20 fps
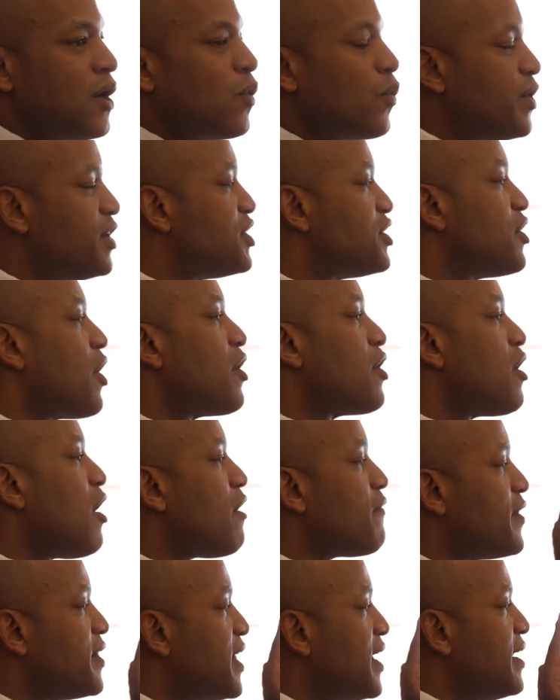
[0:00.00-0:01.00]
we start
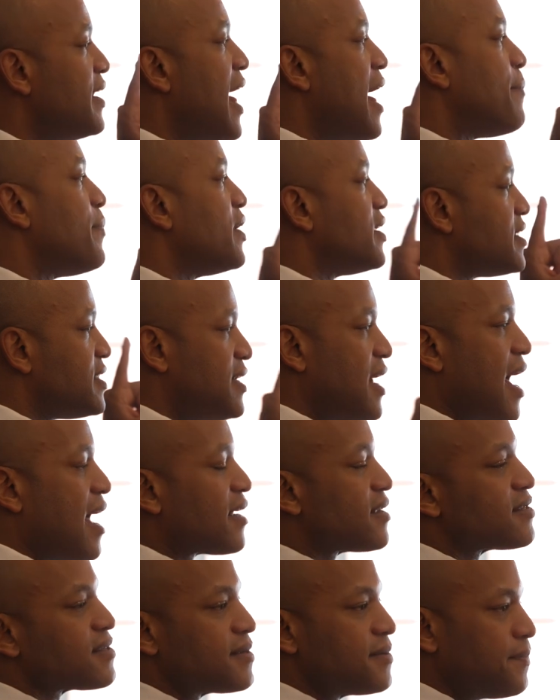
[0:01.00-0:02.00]
off with the Annapolis
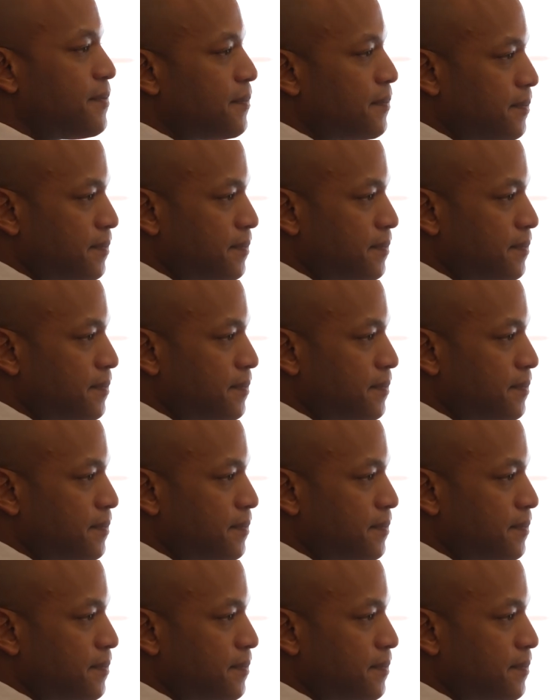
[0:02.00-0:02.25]
docks.